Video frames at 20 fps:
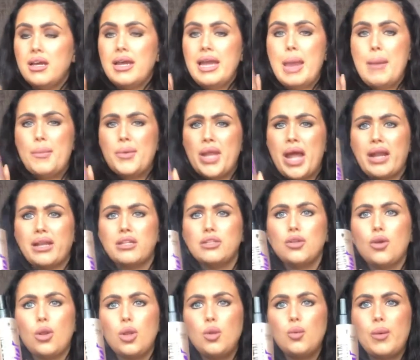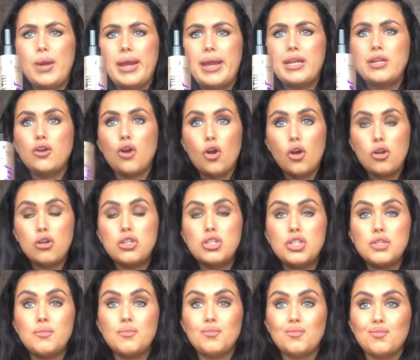heat protectant all the way.
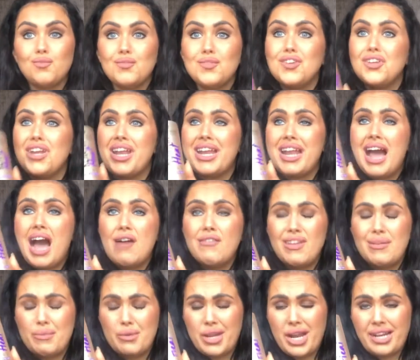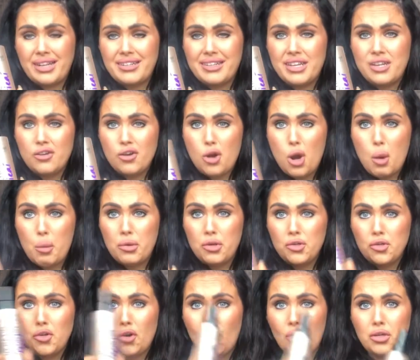Girls, you need to have heat protectant in your hair when
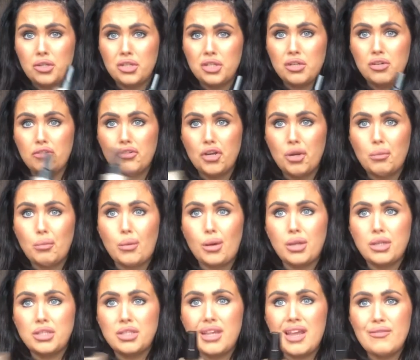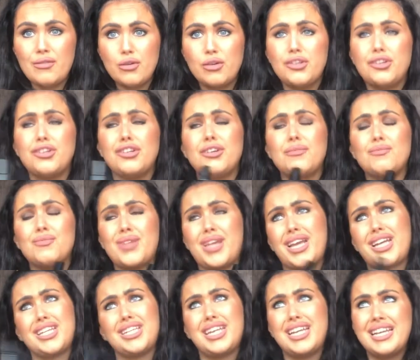you're curling it or doing whatever to it.
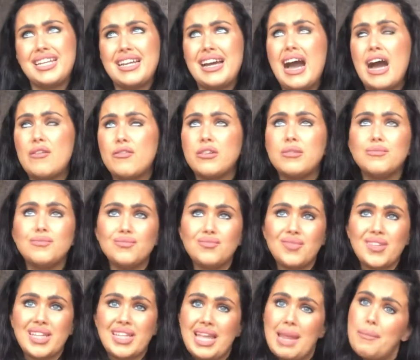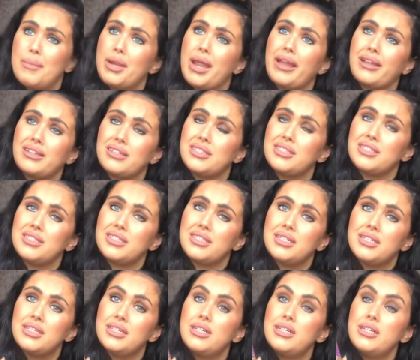Like, you need to have it, like heat protectant.
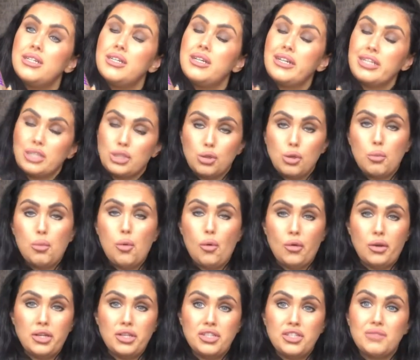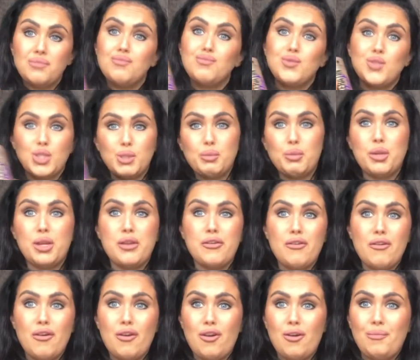It's so important, just put it in
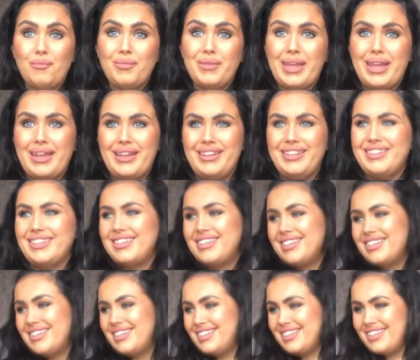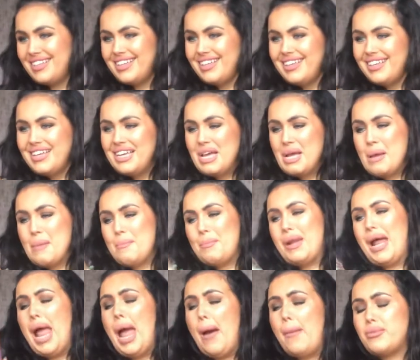your hair. But
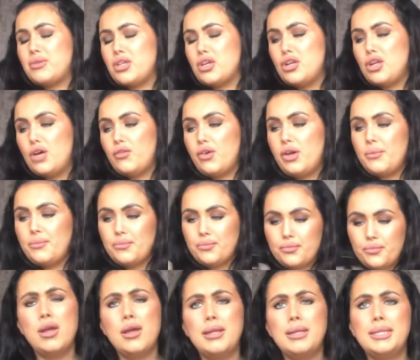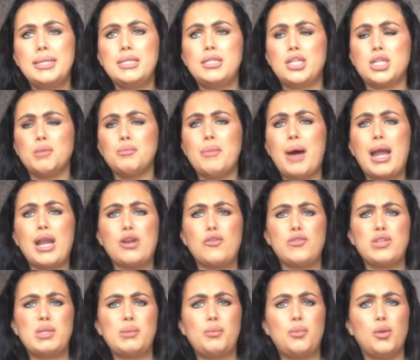I absolutely love it. Doesn't matter if
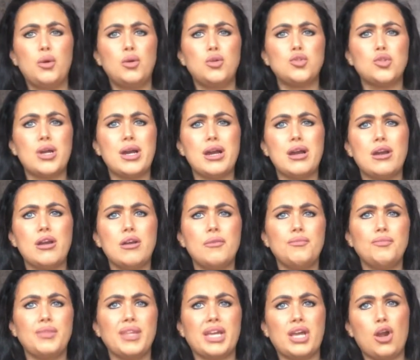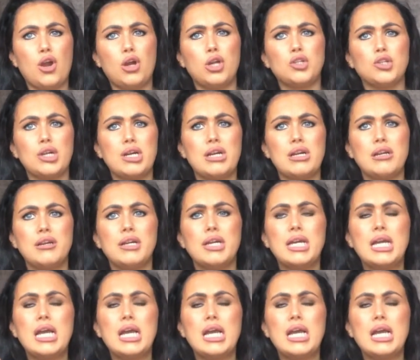it's a blow dryer, like a hair dryer,